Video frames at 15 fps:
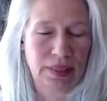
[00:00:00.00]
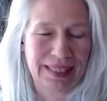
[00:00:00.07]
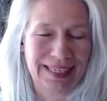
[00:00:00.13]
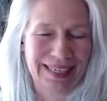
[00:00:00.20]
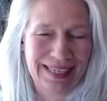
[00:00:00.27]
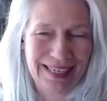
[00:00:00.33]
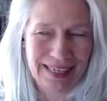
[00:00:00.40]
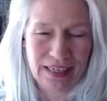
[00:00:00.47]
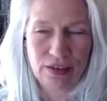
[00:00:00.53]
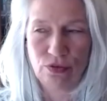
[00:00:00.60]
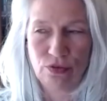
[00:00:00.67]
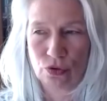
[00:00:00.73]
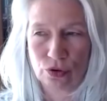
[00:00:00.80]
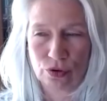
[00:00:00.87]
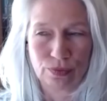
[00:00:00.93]
The
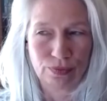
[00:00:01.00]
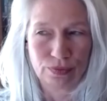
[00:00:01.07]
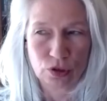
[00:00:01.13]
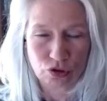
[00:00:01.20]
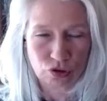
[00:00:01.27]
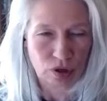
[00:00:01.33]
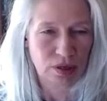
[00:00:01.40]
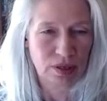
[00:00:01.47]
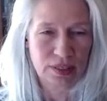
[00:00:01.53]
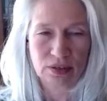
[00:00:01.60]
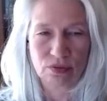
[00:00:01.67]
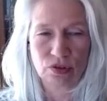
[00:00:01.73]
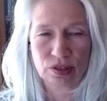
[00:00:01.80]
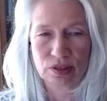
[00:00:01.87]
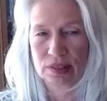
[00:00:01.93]
need for strong
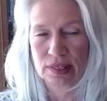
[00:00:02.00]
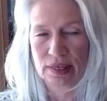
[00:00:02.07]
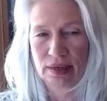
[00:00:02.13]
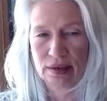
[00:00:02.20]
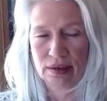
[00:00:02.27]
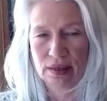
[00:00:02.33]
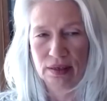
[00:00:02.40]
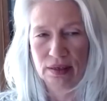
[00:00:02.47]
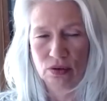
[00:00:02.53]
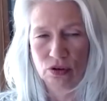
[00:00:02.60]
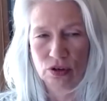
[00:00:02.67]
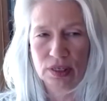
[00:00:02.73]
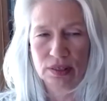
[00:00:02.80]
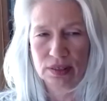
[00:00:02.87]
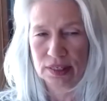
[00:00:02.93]
civil society
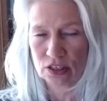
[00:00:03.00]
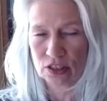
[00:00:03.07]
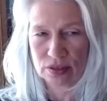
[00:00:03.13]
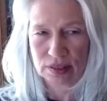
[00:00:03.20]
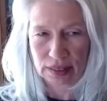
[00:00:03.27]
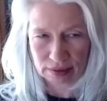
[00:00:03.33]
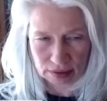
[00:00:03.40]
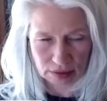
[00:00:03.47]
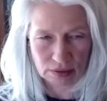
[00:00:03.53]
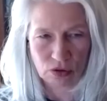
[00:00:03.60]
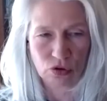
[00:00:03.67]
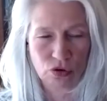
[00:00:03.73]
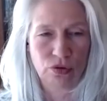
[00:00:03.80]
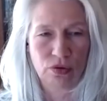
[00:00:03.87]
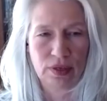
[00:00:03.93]
organizations at the
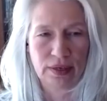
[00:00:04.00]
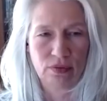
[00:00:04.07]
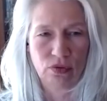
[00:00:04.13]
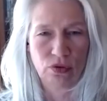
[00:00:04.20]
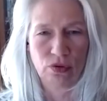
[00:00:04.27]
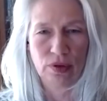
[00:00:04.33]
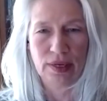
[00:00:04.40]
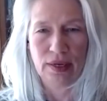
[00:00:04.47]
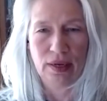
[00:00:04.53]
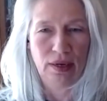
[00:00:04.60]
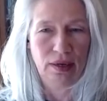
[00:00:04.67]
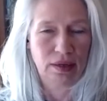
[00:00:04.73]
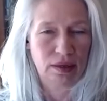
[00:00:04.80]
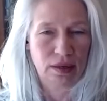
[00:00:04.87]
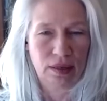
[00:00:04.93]
local level
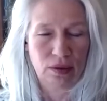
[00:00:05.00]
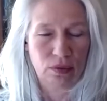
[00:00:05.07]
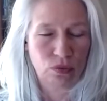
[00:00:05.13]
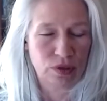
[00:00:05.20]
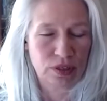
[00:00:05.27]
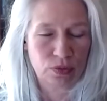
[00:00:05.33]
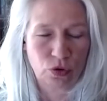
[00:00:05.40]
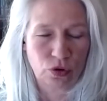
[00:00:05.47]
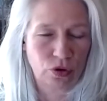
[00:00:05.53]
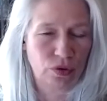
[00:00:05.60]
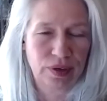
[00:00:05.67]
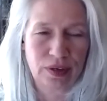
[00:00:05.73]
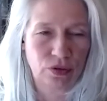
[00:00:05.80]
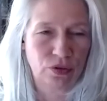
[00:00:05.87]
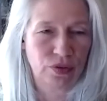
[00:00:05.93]
uh, was more
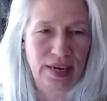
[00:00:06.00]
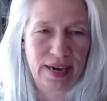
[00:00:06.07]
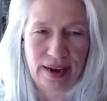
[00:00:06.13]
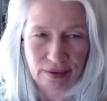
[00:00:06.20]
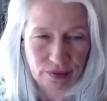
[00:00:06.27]
critical than